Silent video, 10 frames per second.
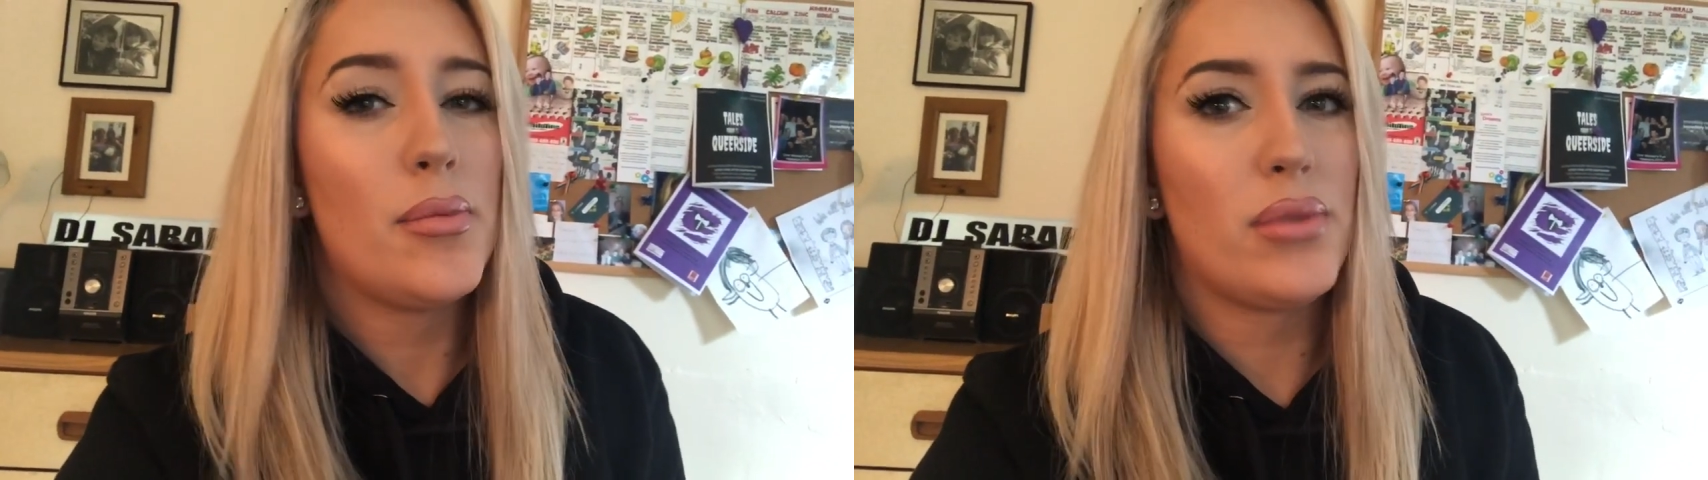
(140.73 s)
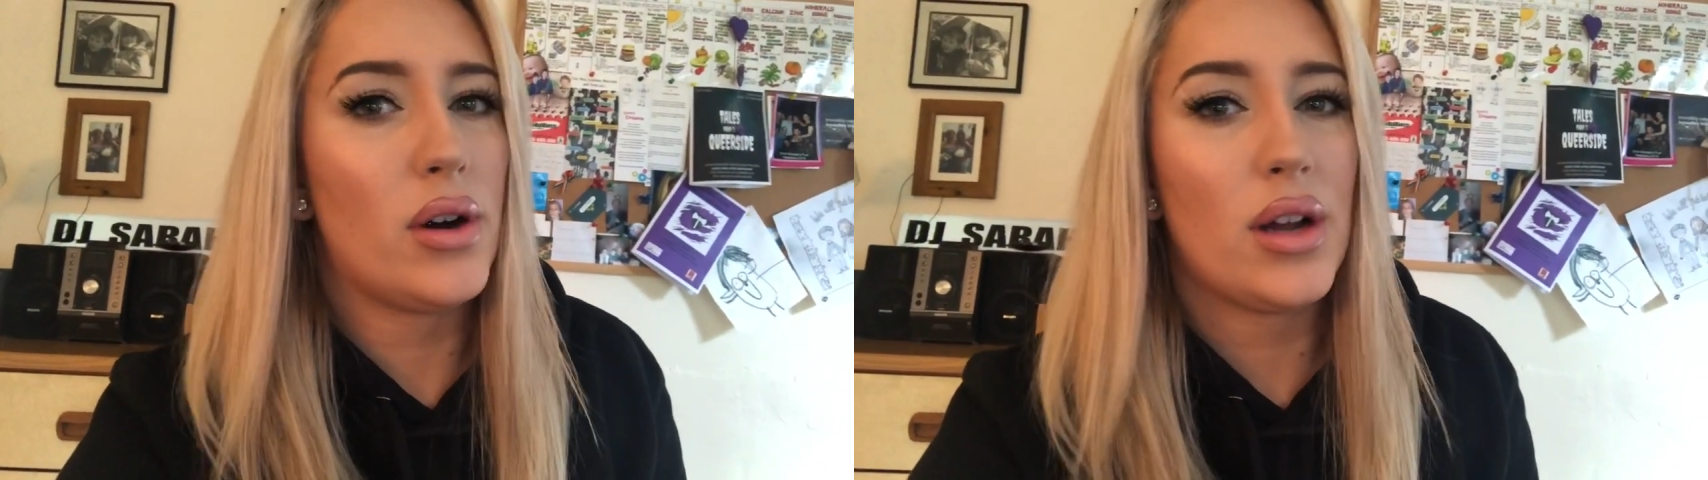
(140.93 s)

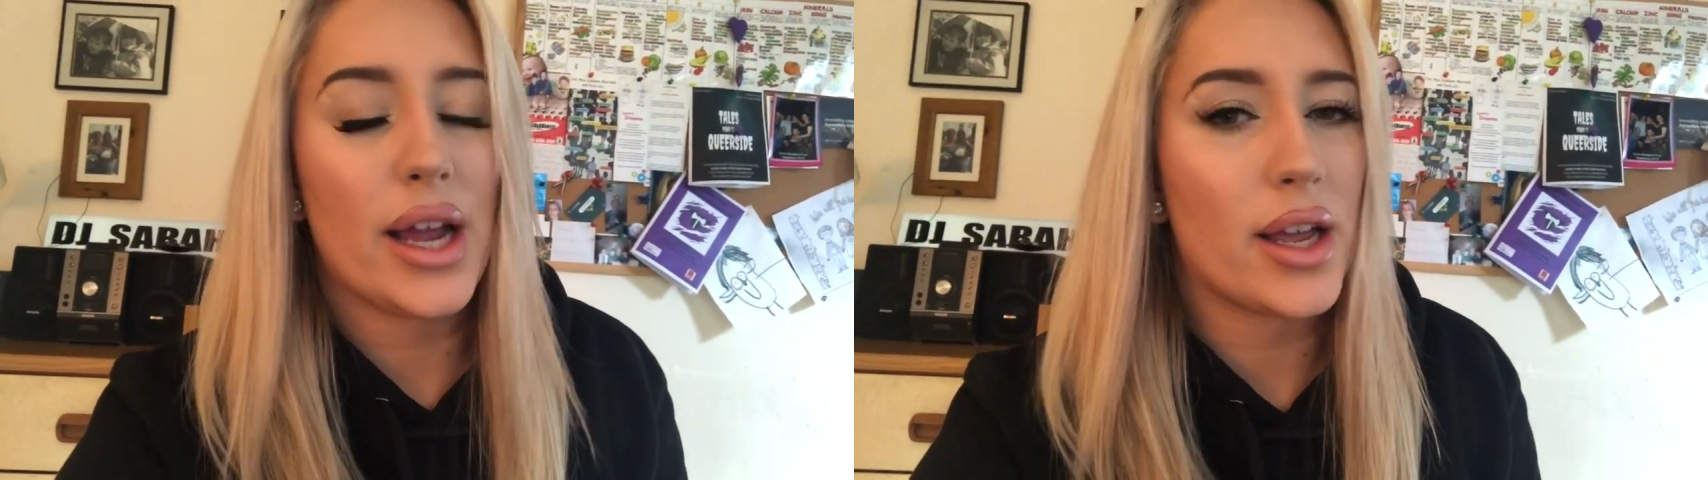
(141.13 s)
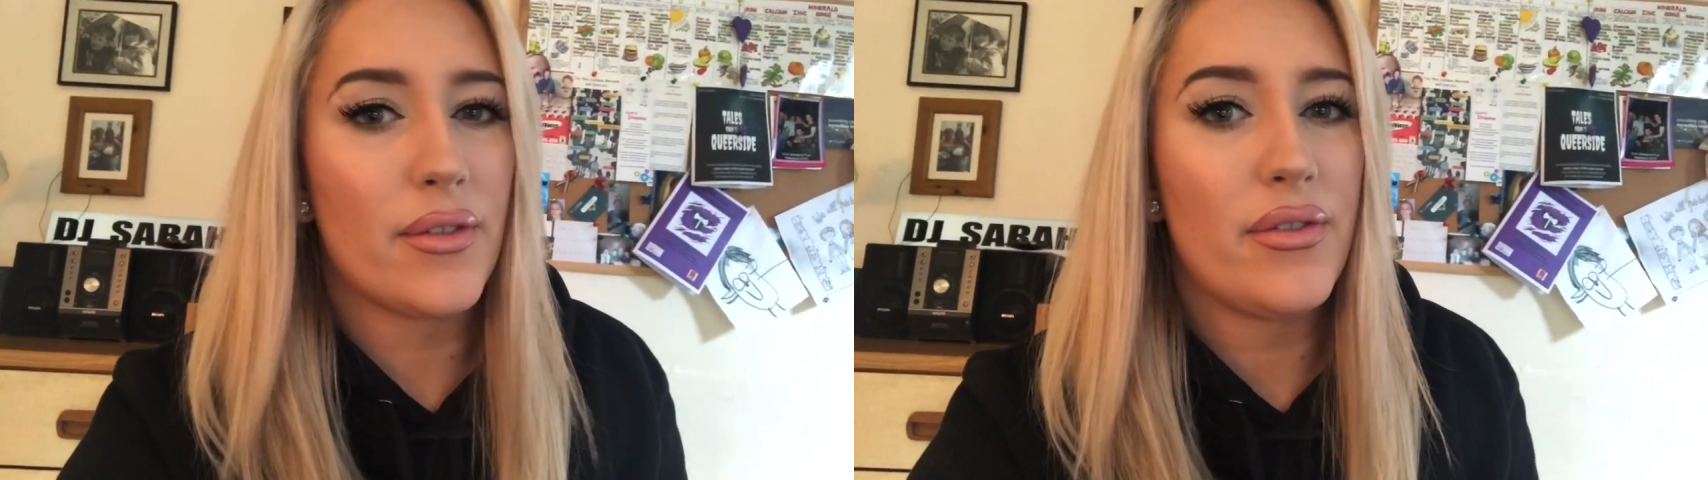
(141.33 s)
but
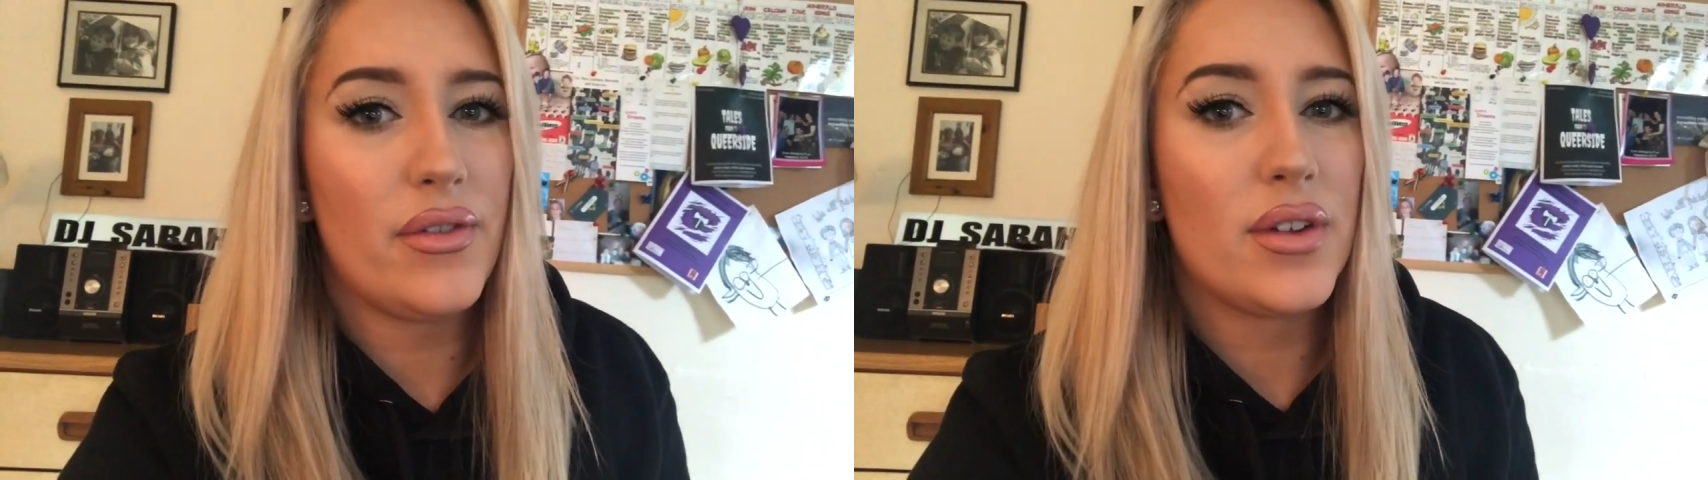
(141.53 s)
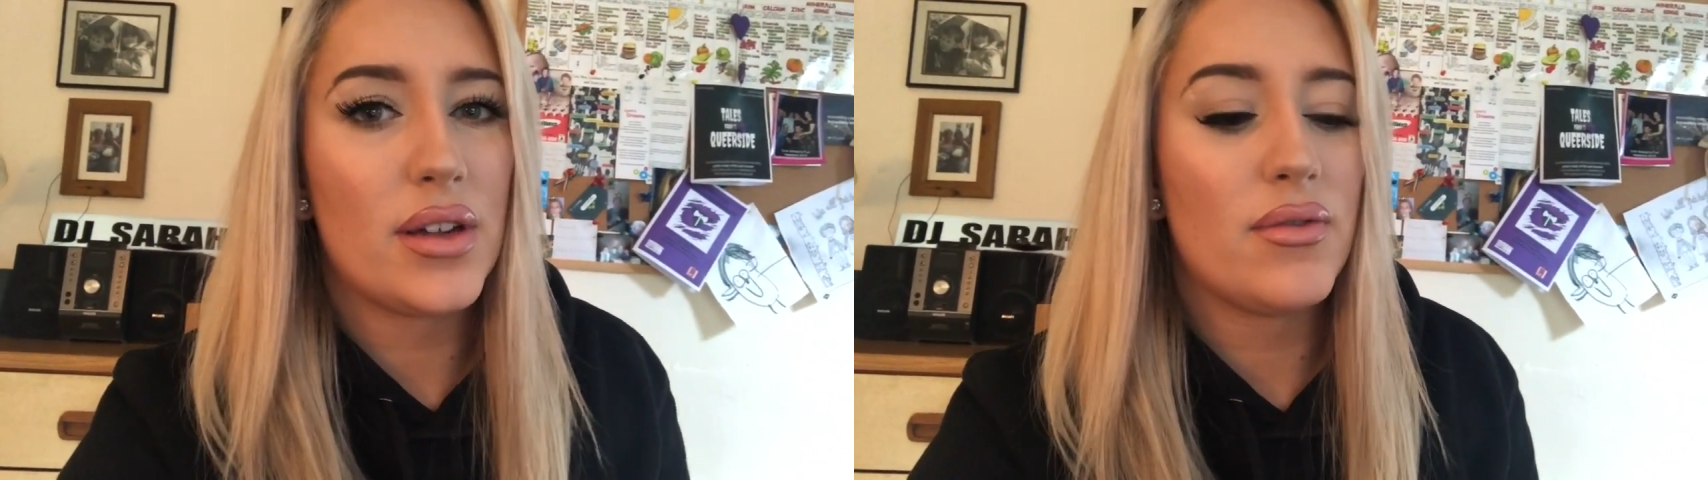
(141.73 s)
like
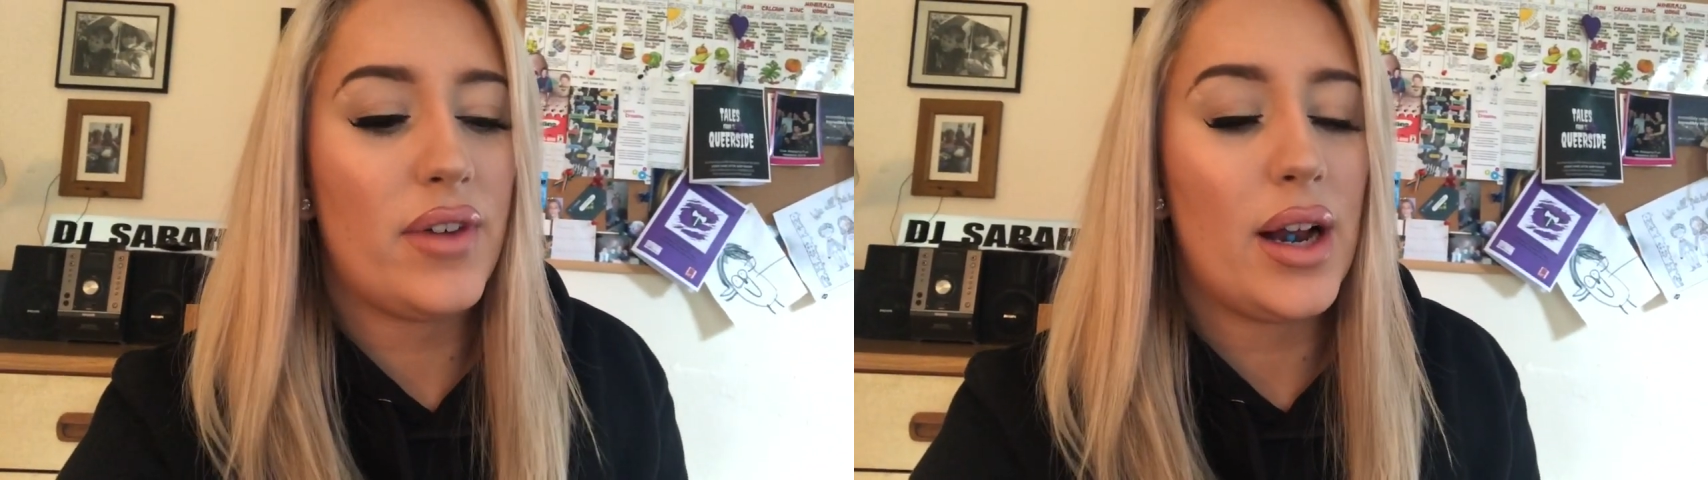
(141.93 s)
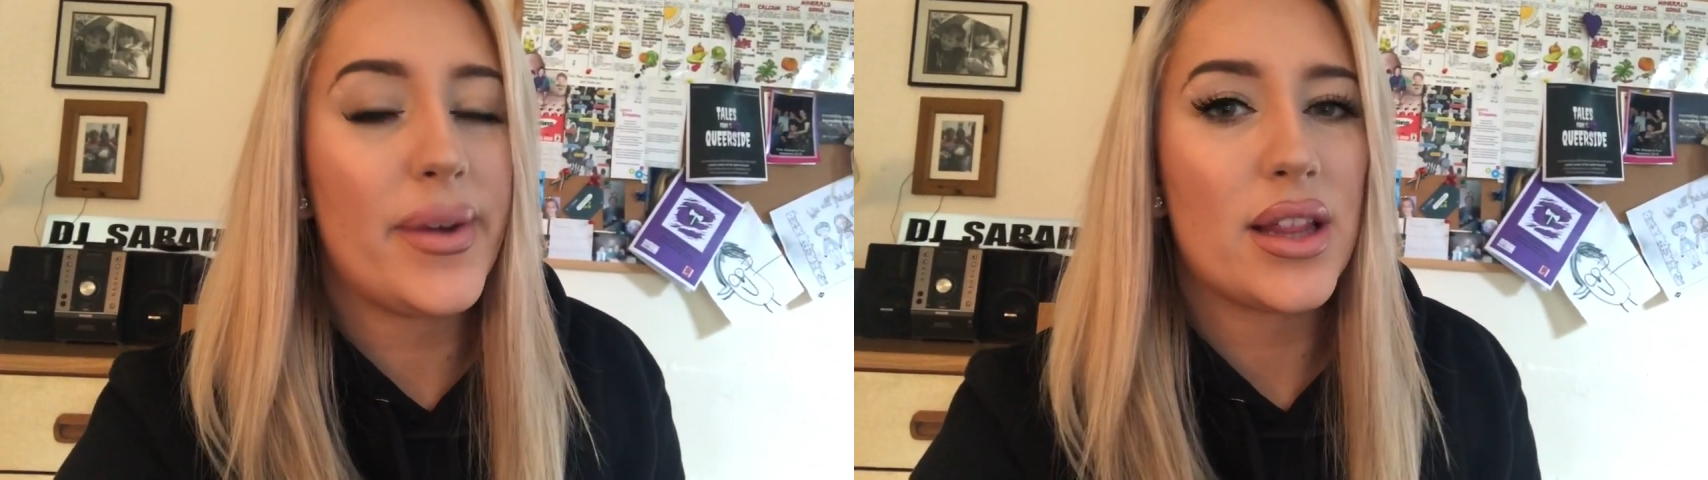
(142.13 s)

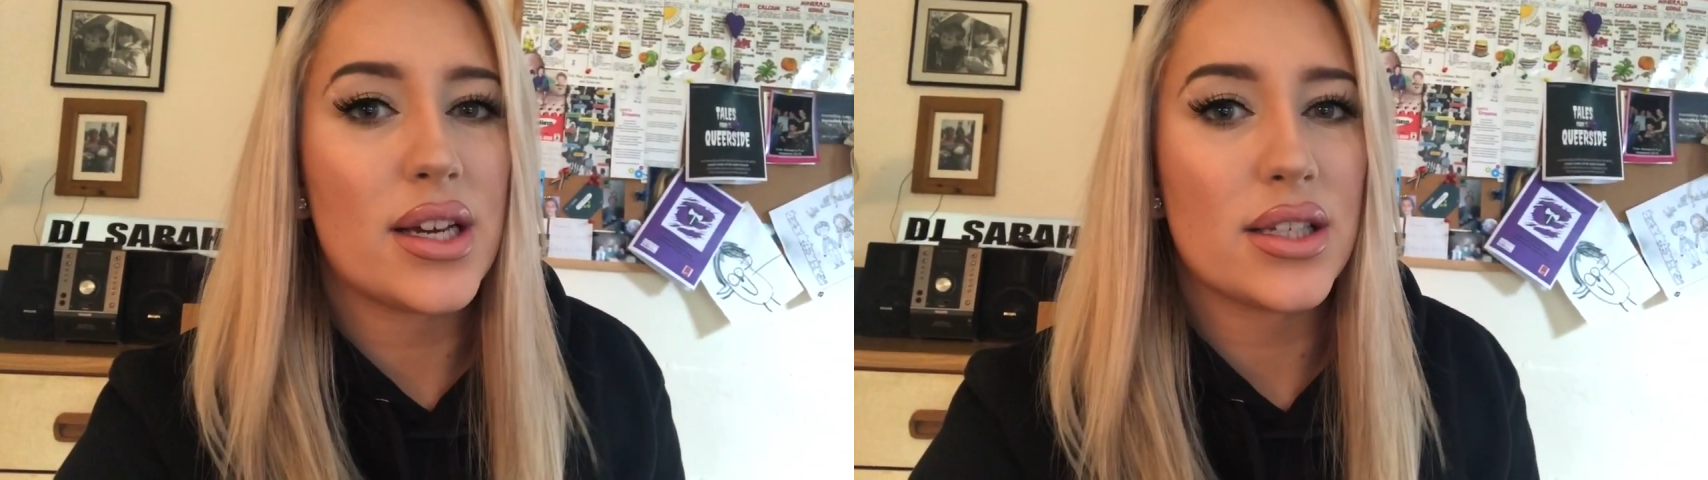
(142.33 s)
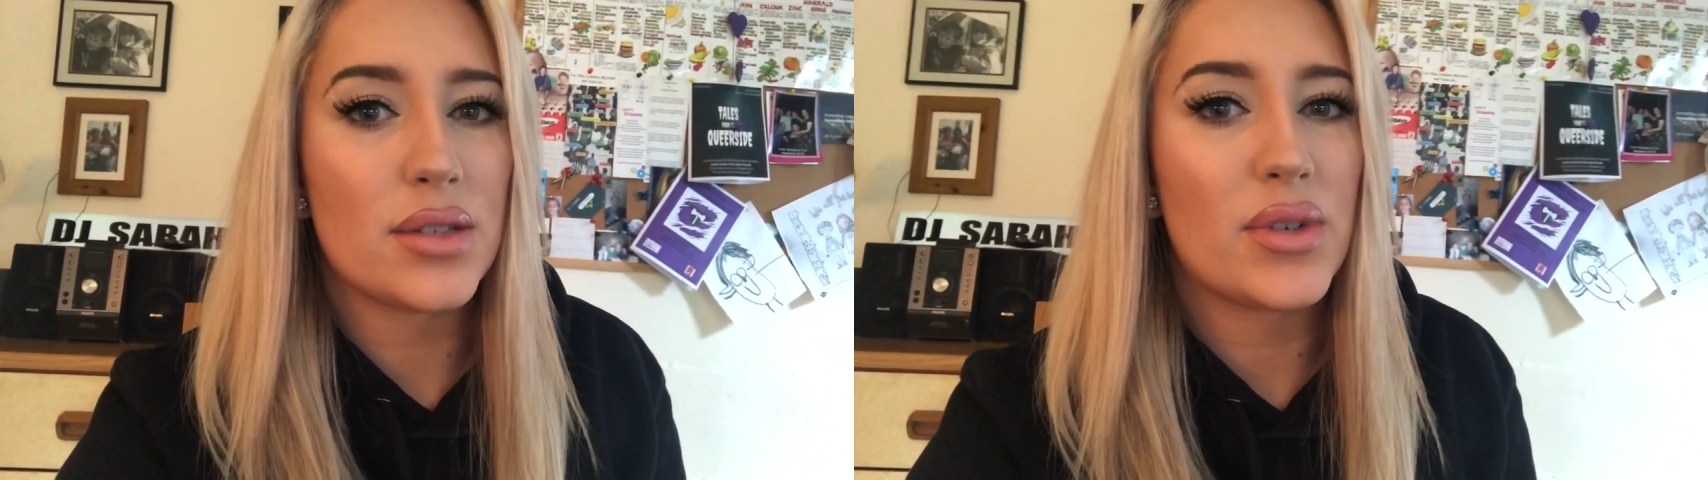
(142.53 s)
filming this,